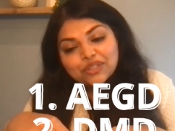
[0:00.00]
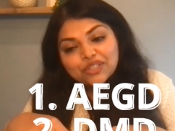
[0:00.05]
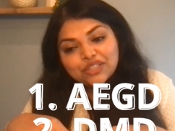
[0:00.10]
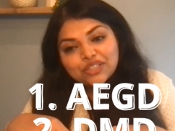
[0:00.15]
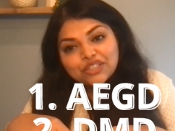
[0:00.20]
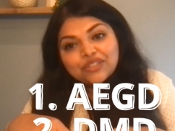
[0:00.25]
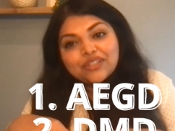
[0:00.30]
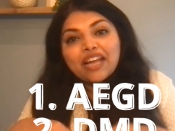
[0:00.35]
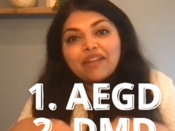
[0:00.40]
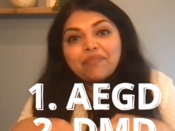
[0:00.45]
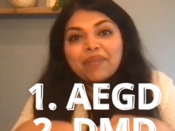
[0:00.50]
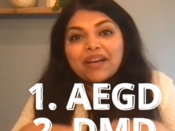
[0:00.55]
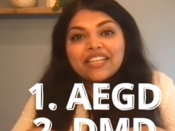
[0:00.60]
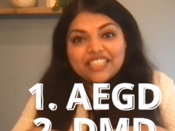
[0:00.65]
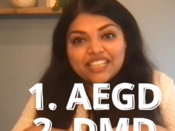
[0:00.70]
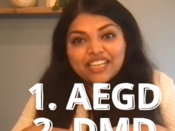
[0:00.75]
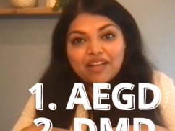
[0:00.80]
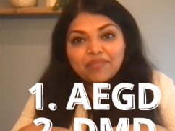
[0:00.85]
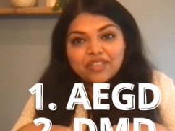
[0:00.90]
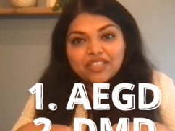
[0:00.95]
to get my
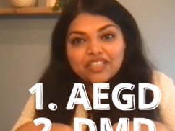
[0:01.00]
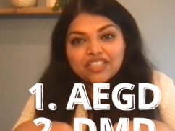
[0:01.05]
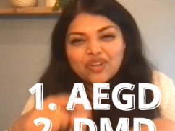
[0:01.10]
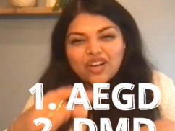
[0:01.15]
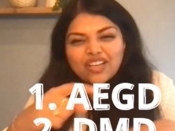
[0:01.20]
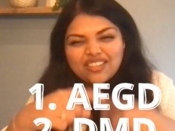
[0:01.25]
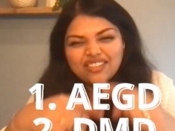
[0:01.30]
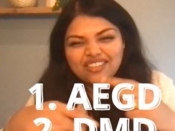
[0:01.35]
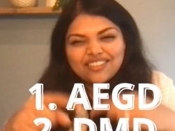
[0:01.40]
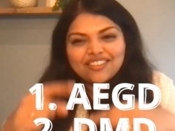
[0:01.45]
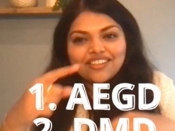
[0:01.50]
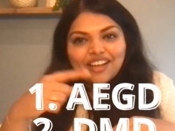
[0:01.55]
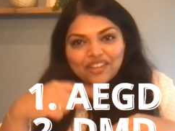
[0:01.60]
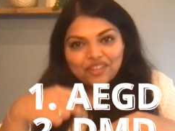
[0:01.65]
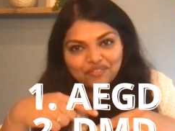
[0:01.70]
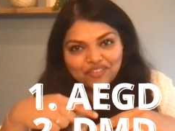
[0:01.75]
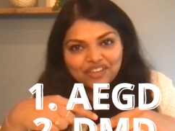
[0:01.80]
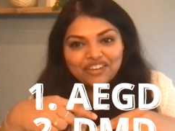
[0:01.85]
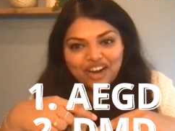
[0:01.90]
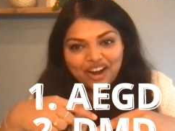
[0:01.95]
DMD. So I did it the other
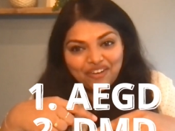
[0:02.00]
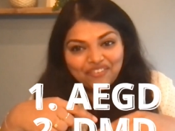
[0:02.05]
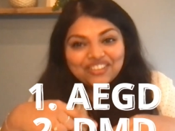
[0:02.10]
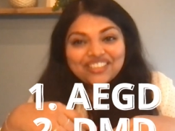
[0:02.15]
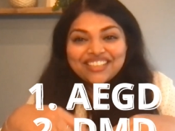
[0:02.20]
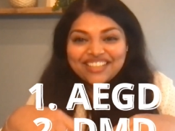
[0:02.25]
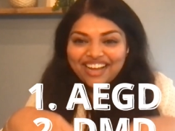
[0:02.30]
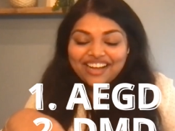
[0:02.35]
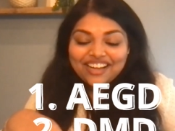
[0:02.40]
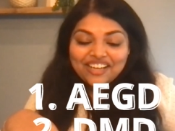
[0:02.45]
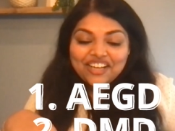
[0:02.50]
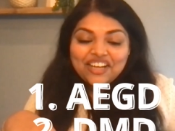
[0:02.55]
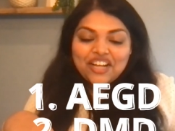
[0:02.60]
way around. Yeah.